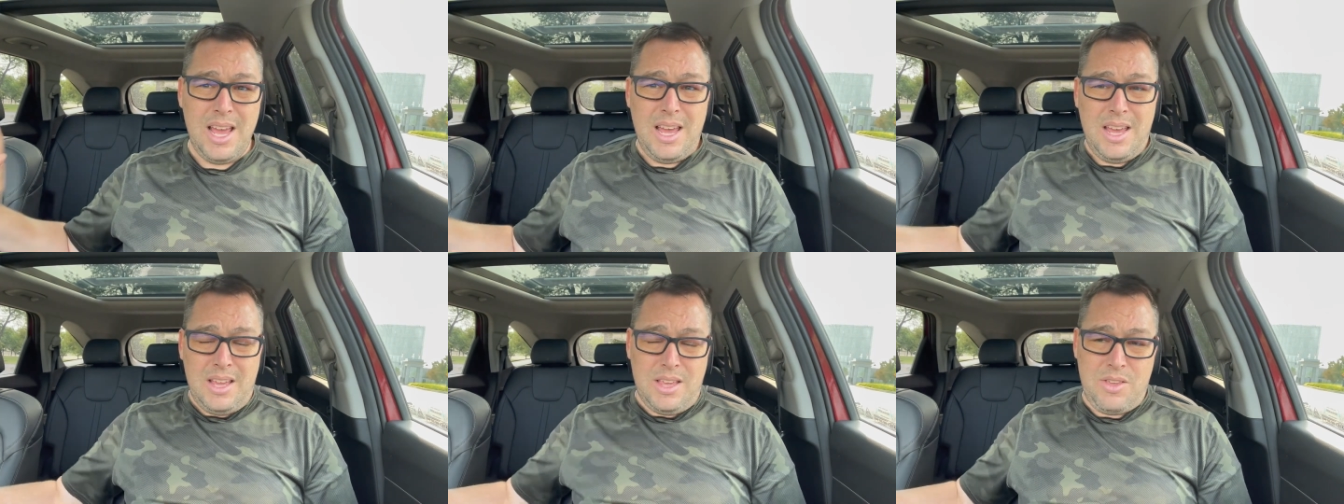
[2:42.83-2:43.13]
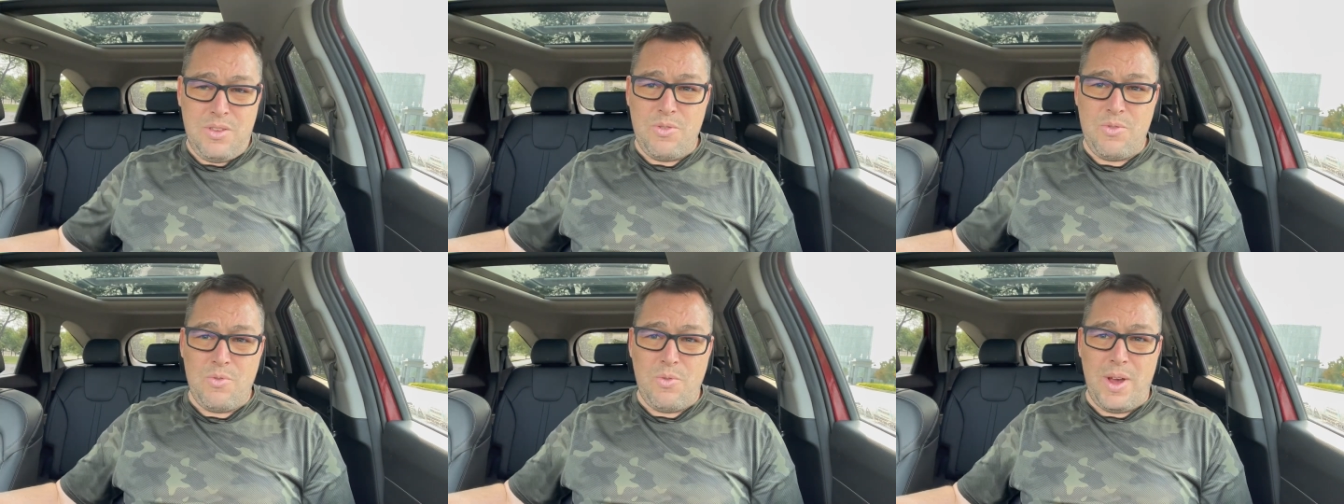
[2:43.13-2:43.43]

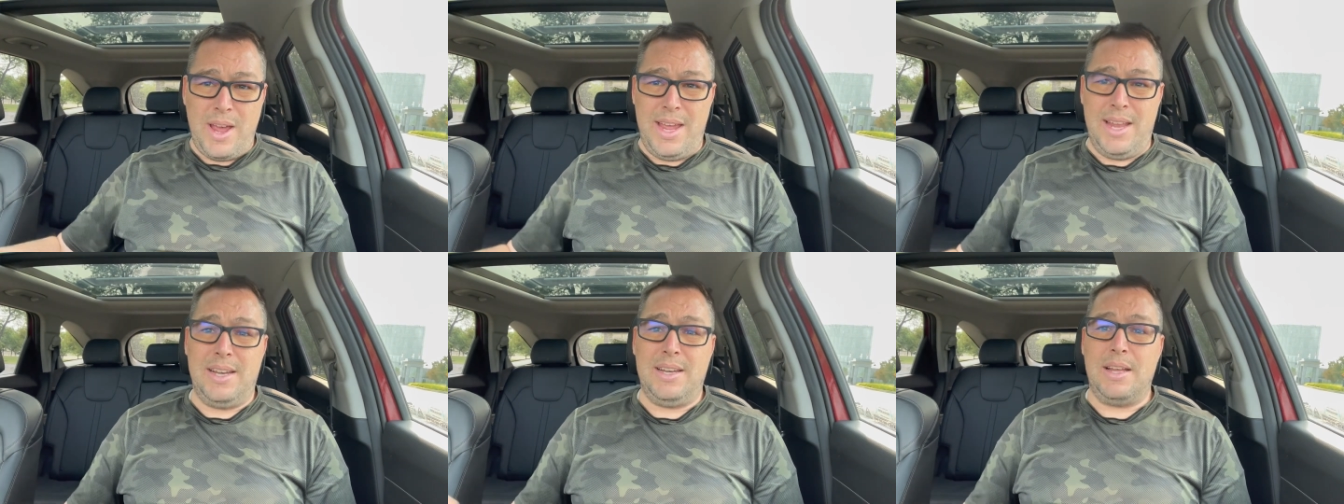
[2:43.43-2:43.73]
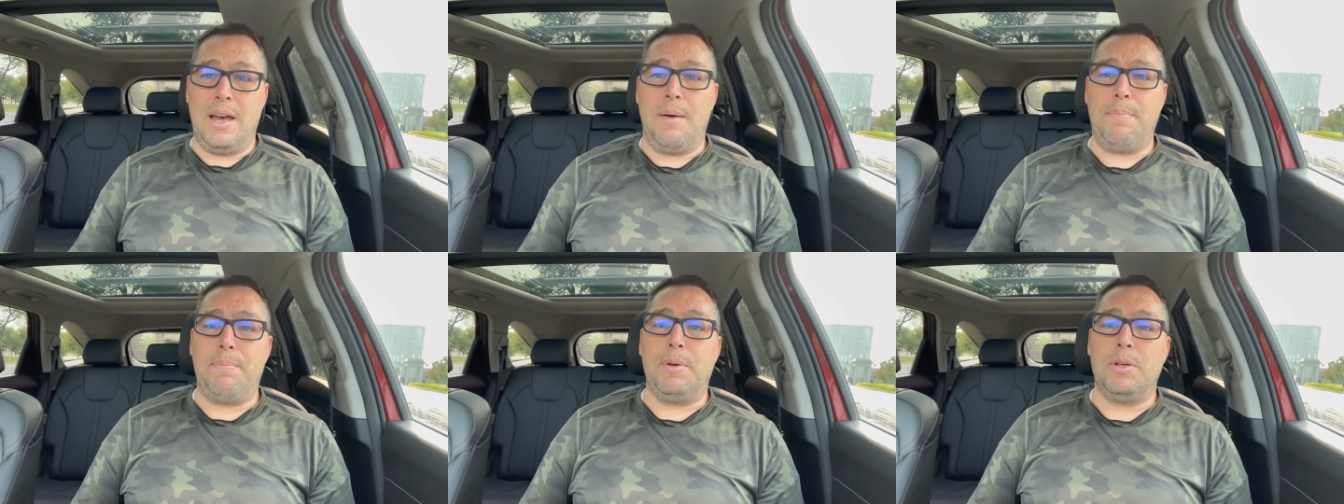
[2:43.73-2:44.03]
you end
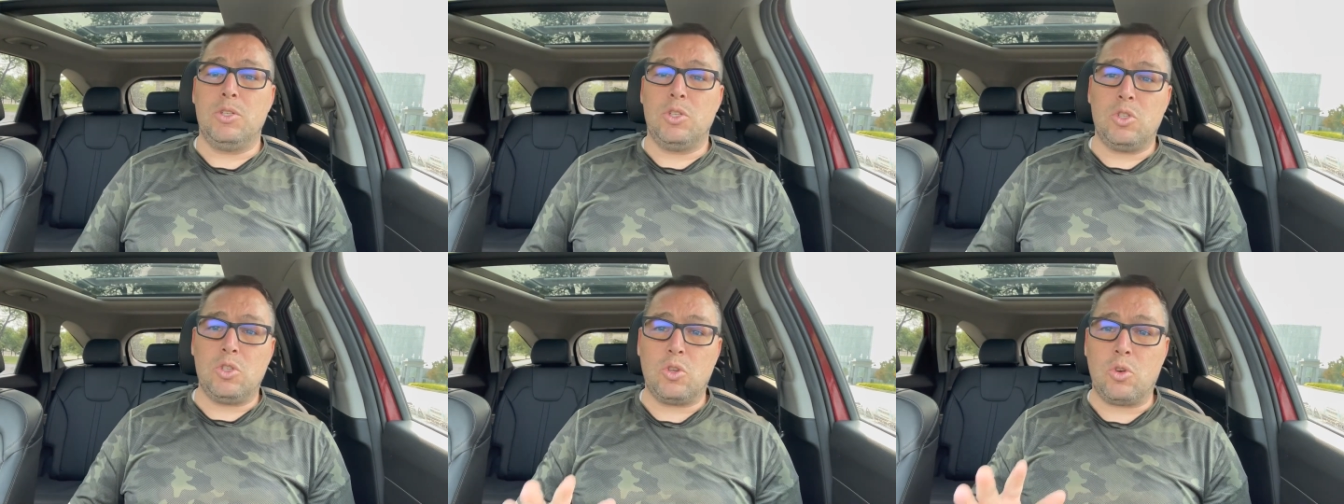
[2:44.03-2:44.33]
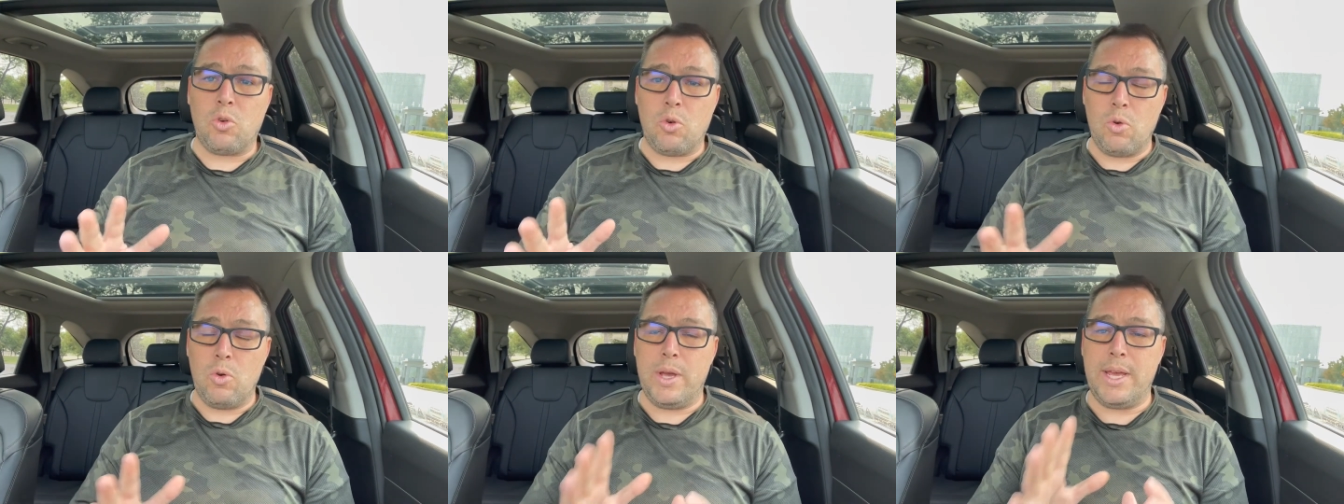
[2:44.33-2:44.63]
up
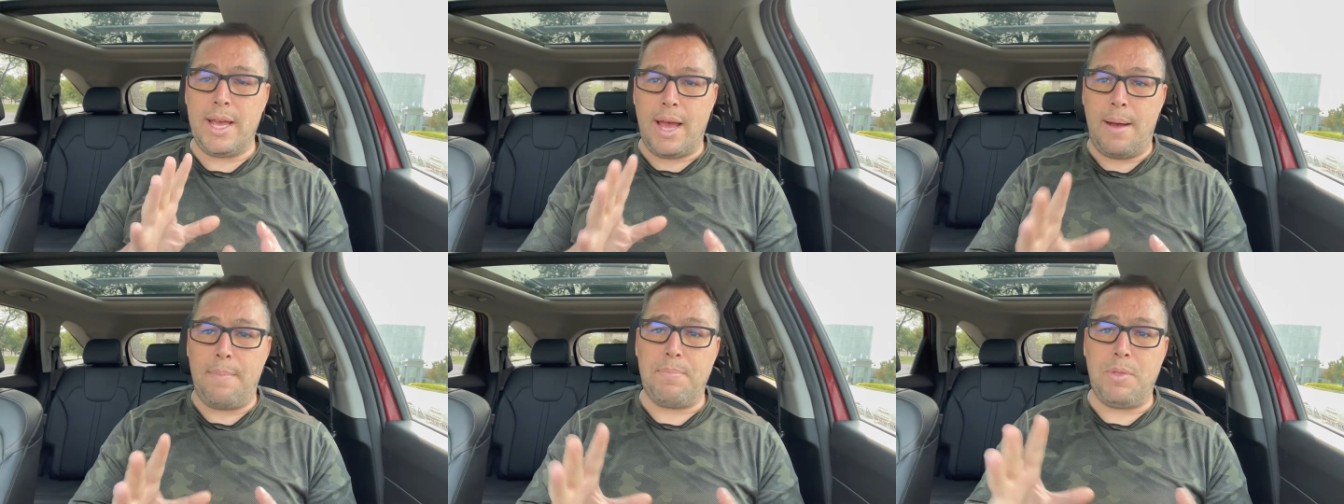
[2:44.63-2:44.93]
screwing up